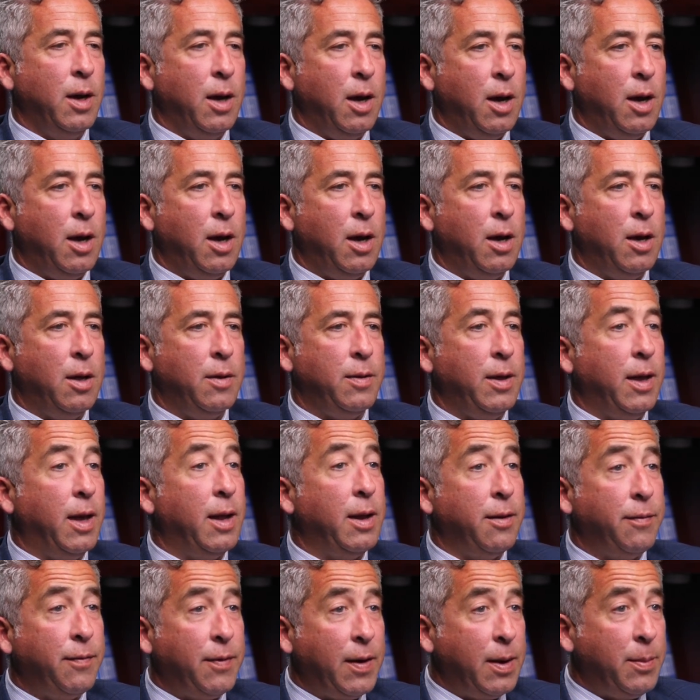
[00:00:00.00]
The
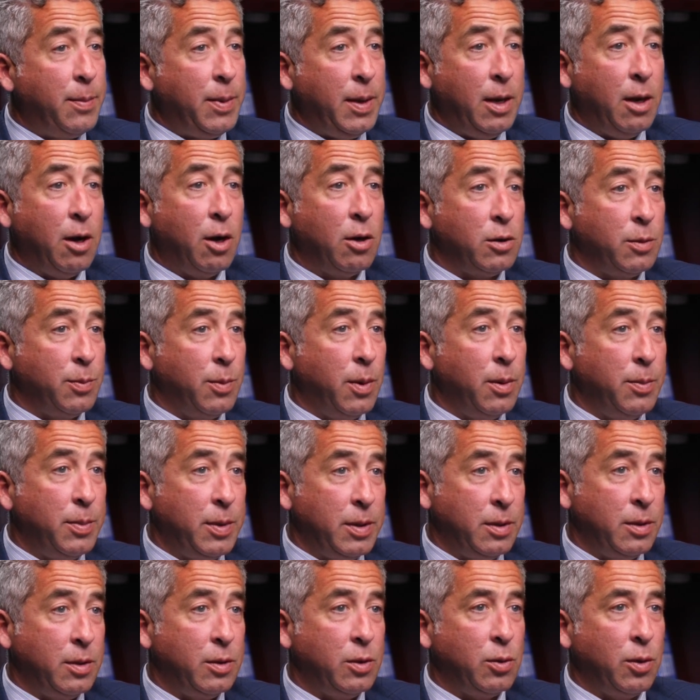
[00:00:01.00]
NFIB, our small
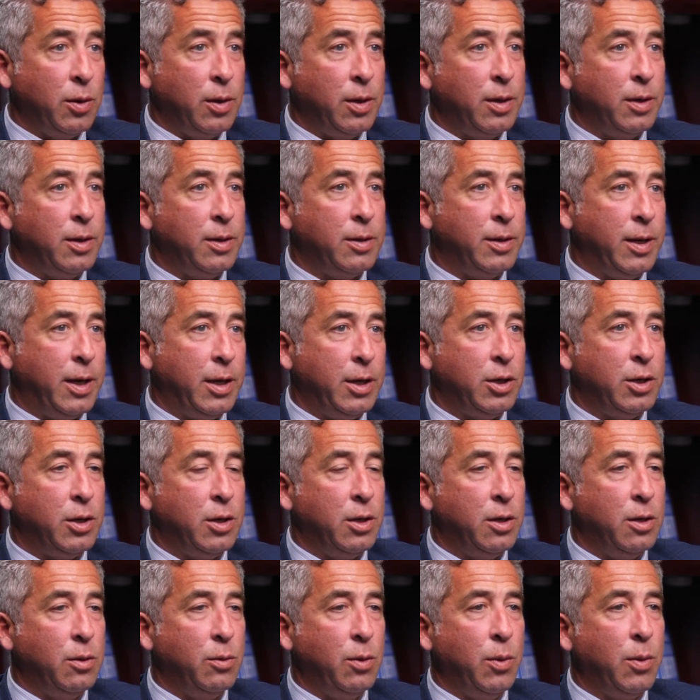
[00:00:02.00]
business
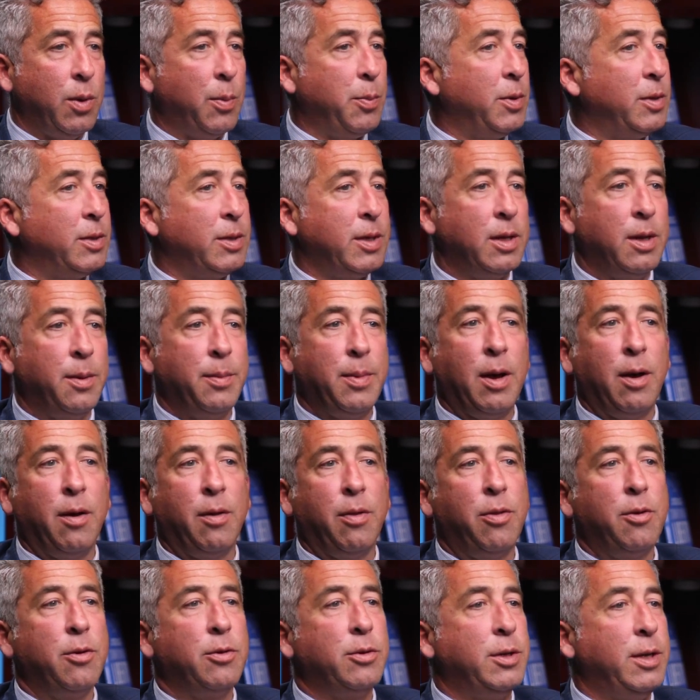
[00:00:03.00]
organization, we represent
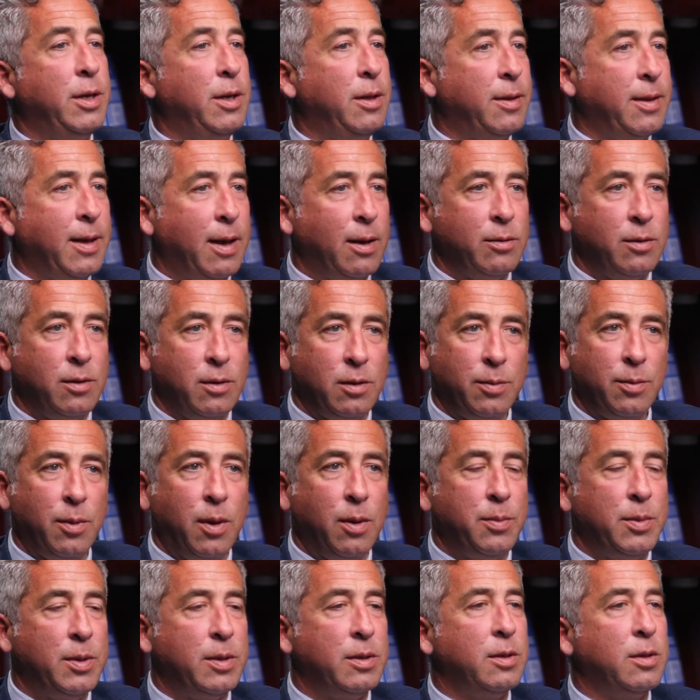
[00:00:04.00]
about 13,000
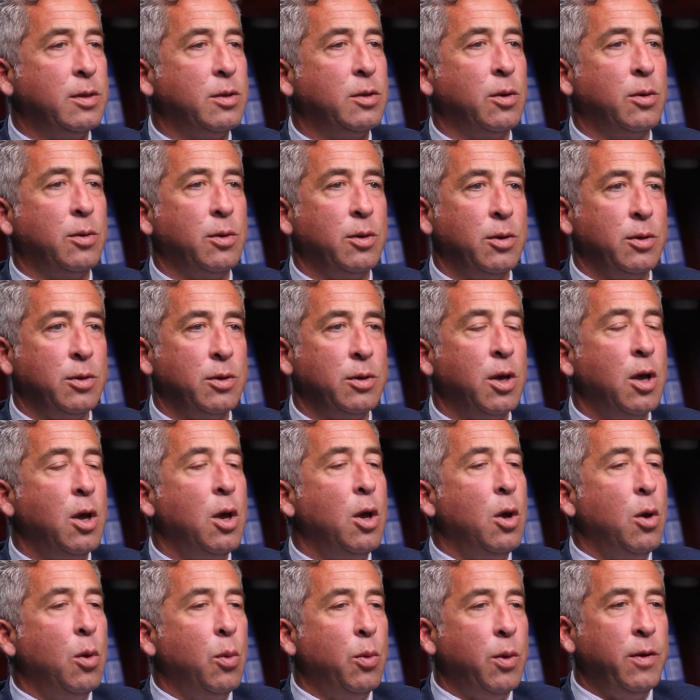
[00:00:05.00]
small business owners.
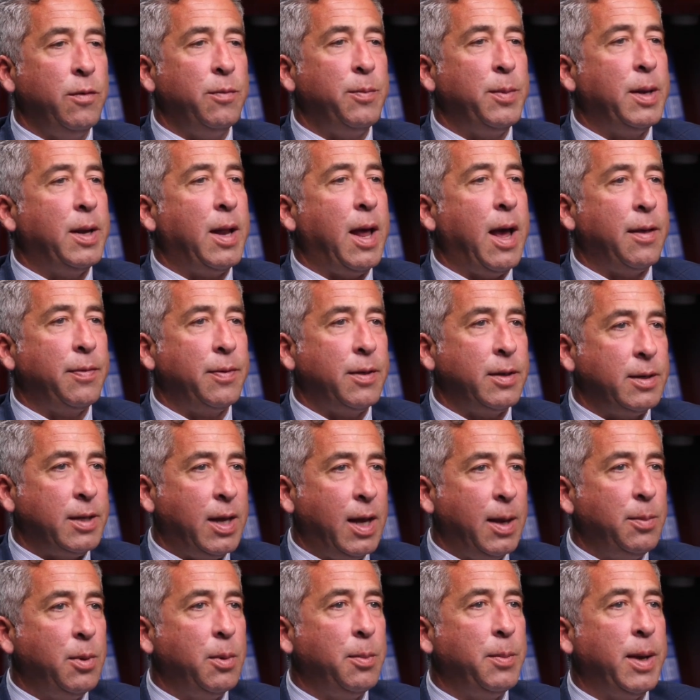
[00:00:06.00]
We've been at the
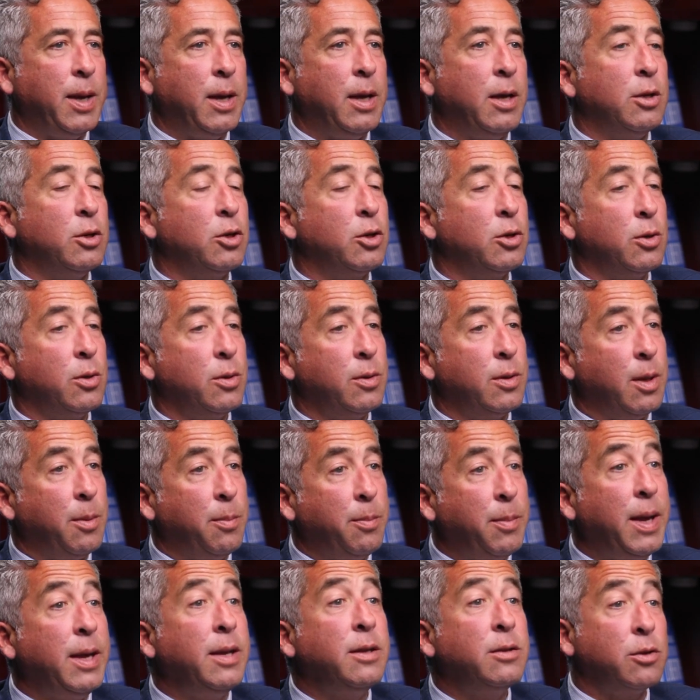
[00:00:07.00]
table making sure that
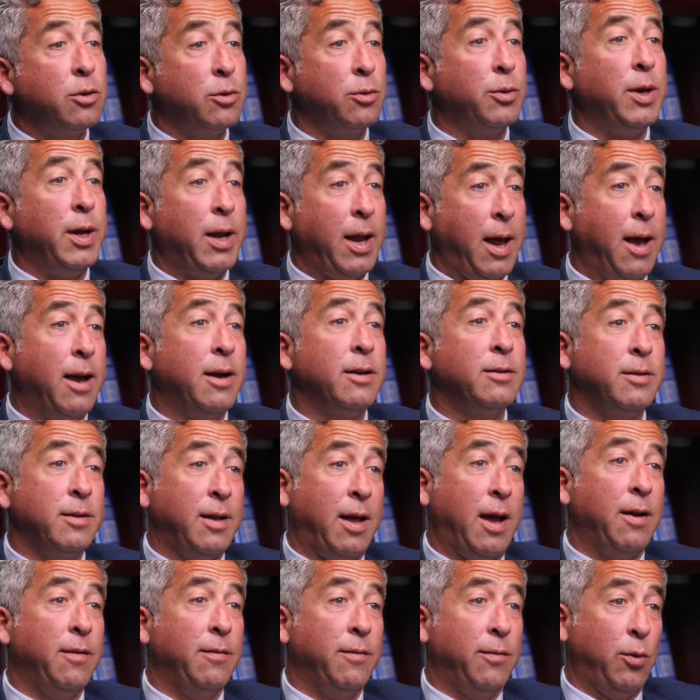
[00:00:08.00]
Main Street has
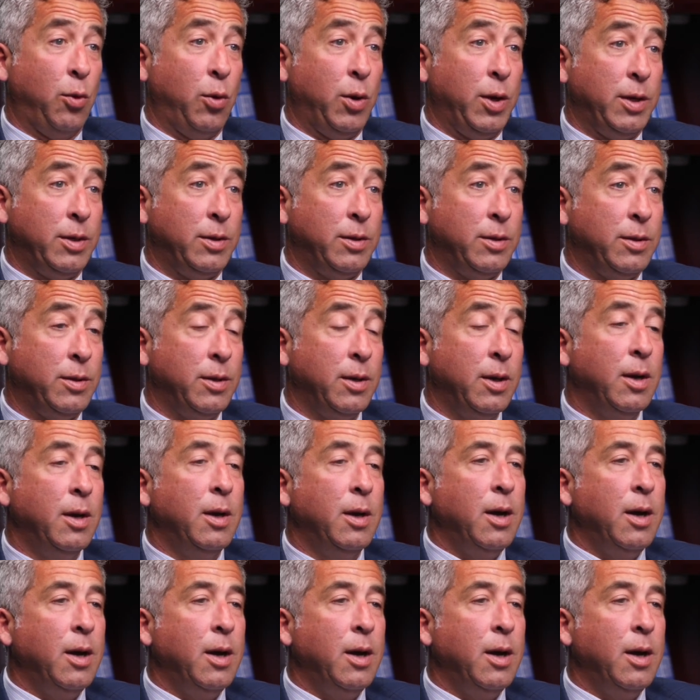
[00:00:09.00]
that voice.